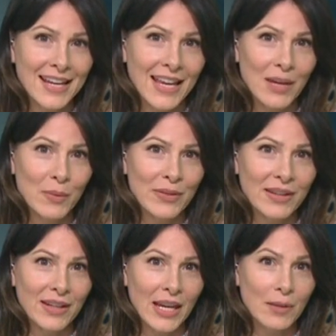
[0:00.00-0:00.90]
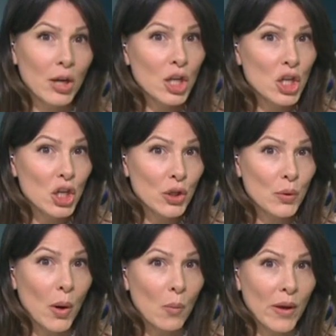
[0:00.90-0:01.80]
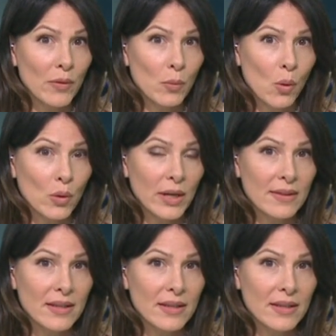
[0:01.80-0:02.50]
And with it came a new weather warning,